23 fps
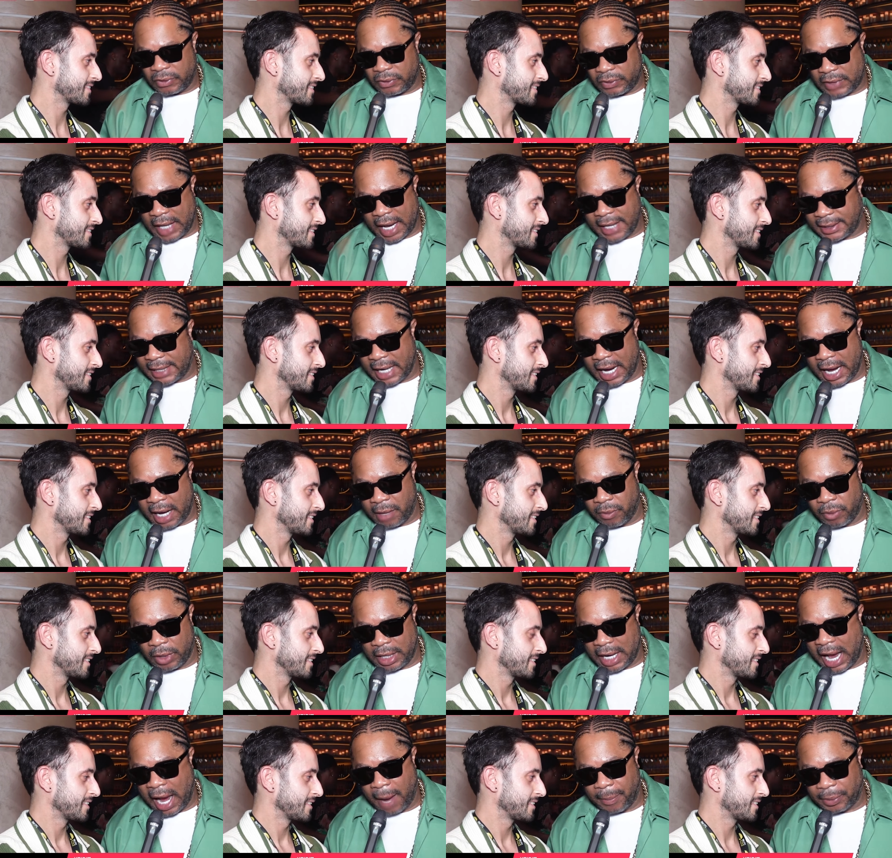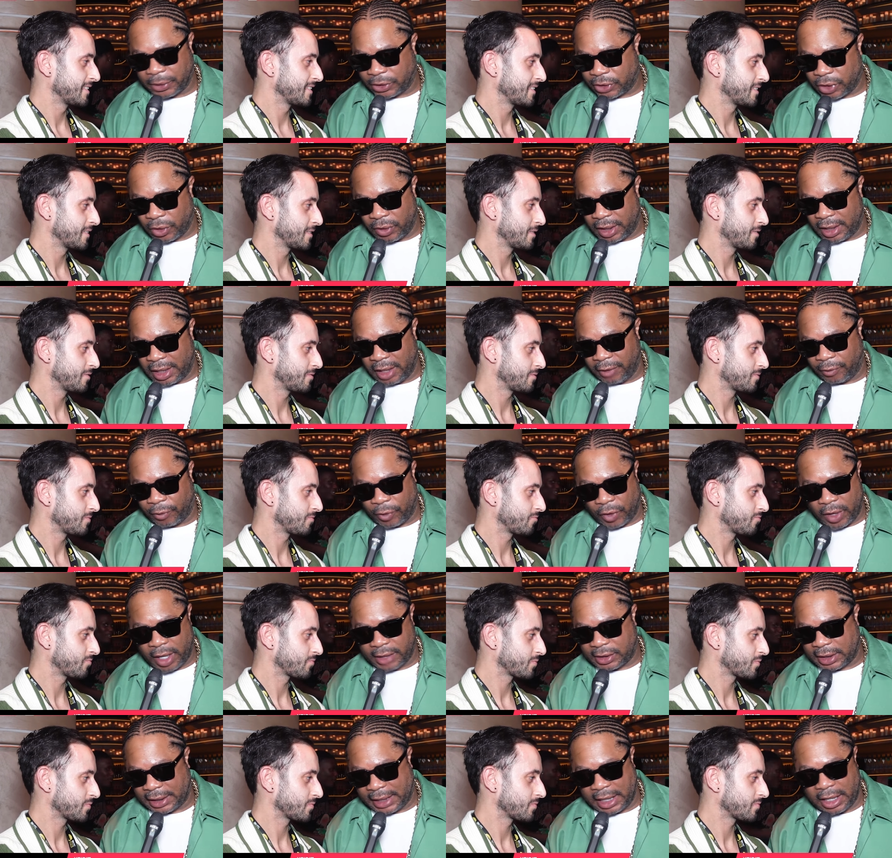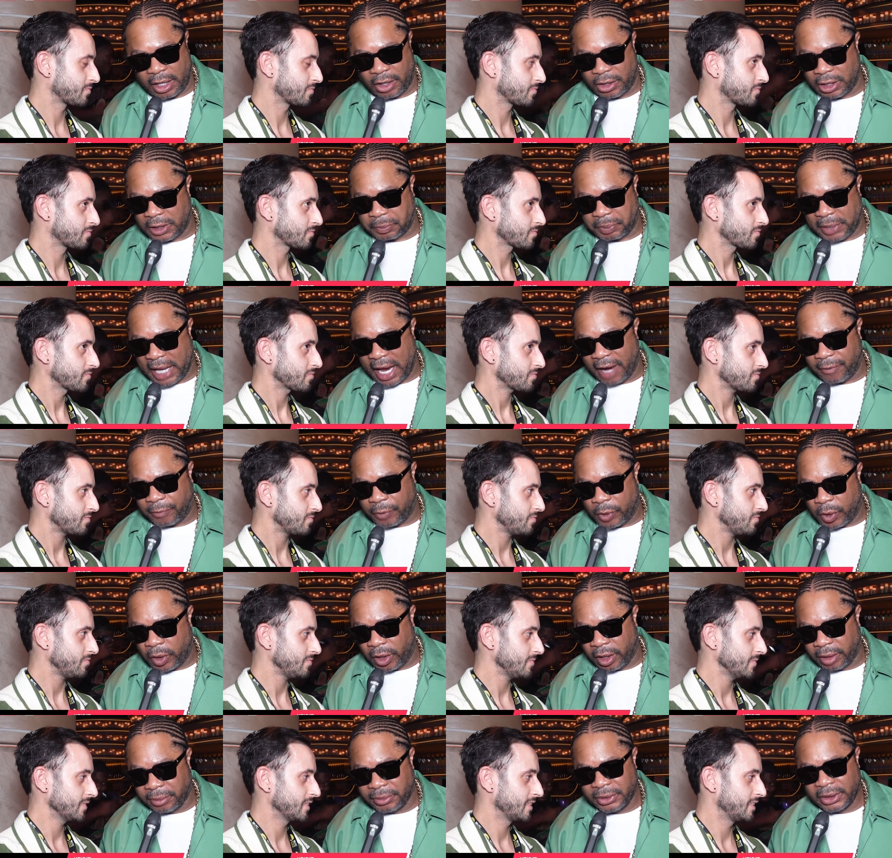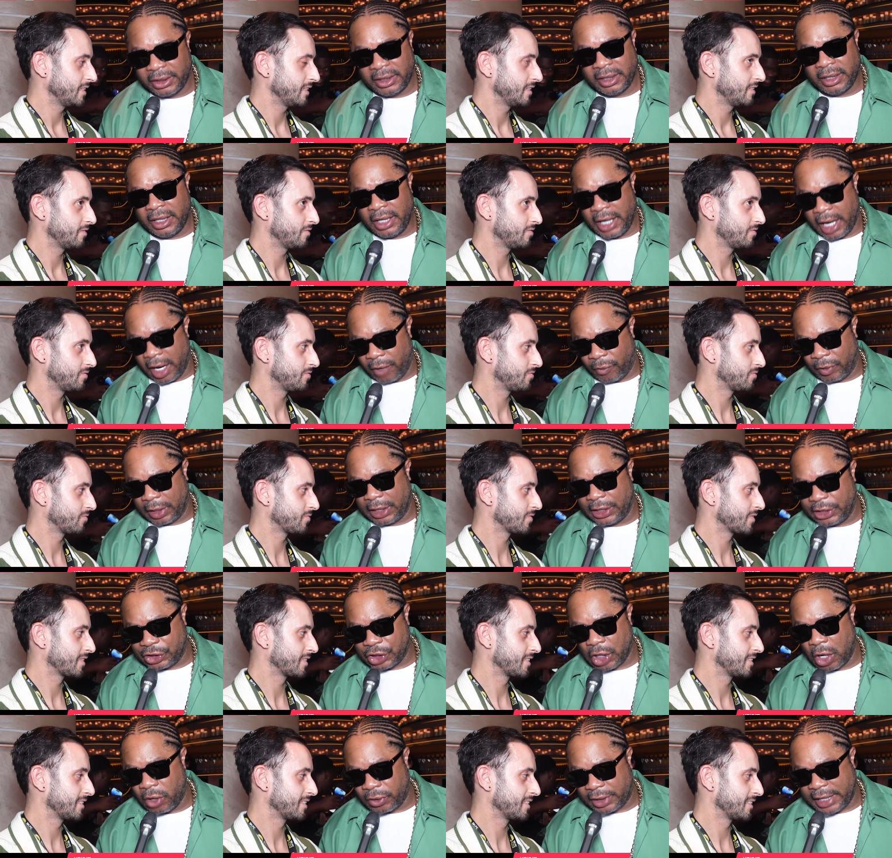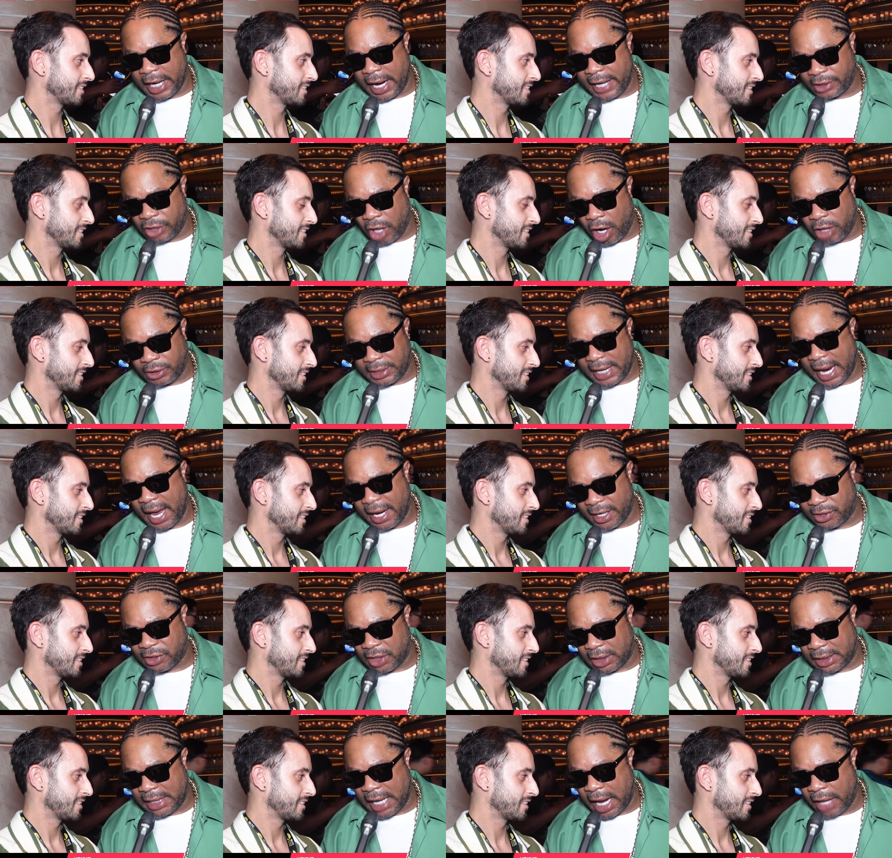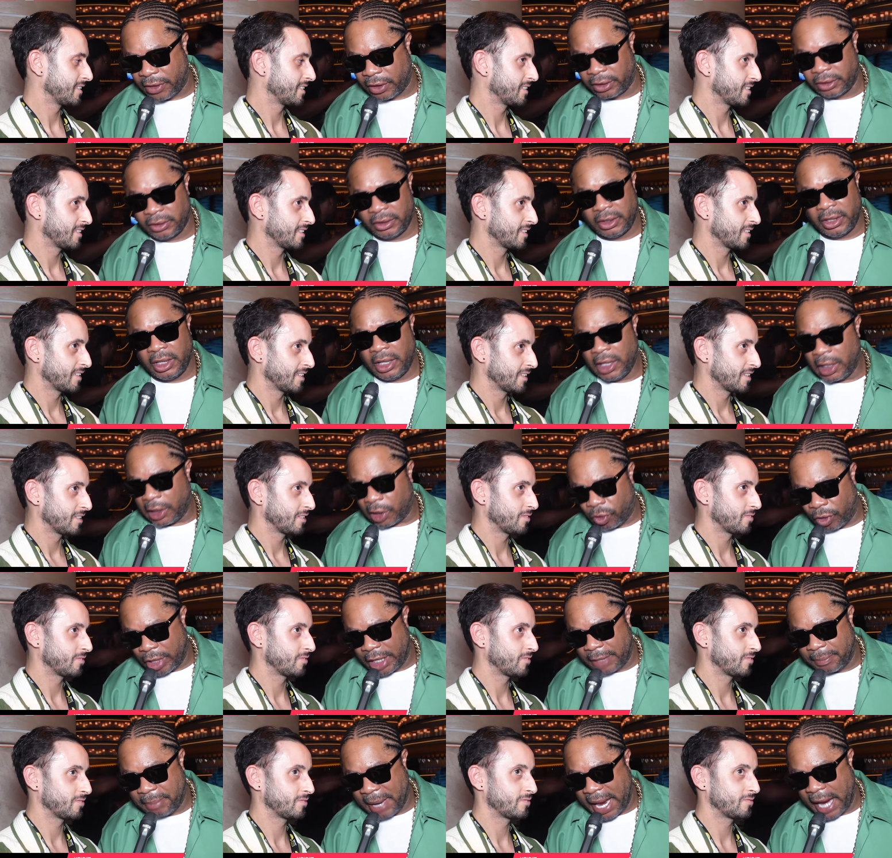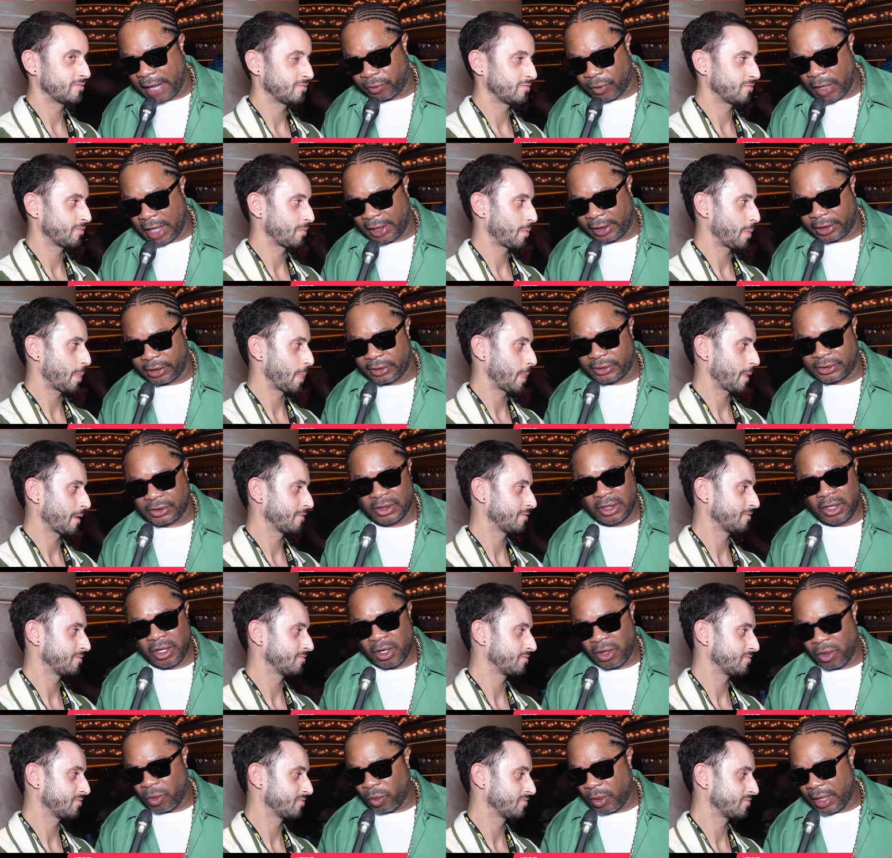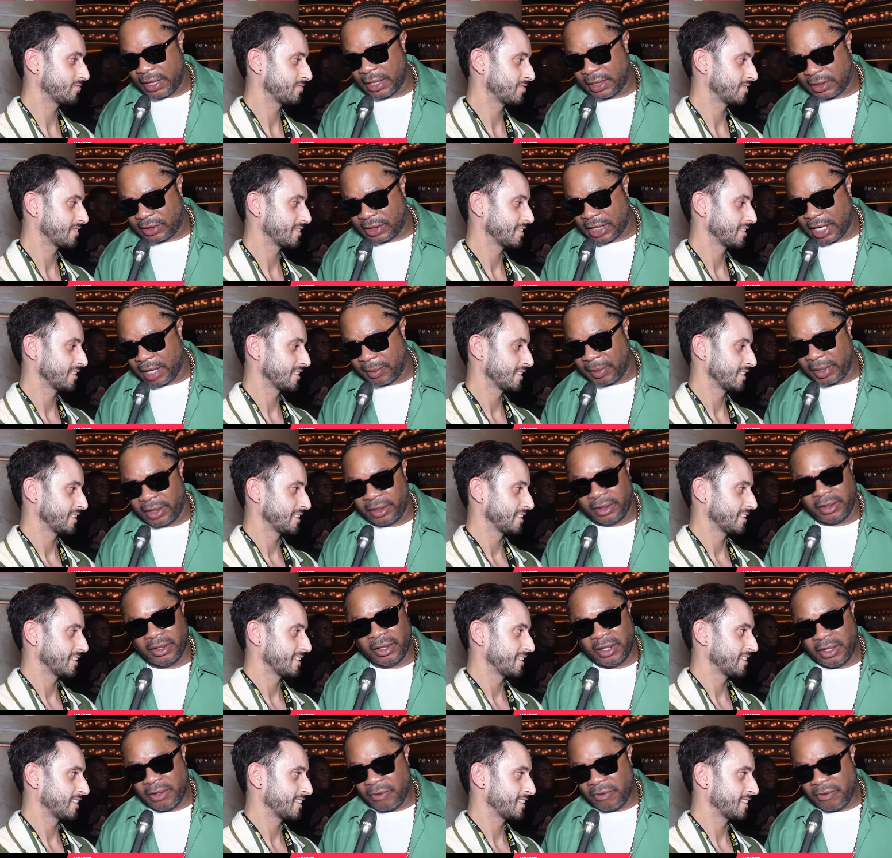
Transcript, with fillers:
Speaker 1: They came with an opportunity for us to get on this platform and really showcase our talents together. Greenback Records with Xzibit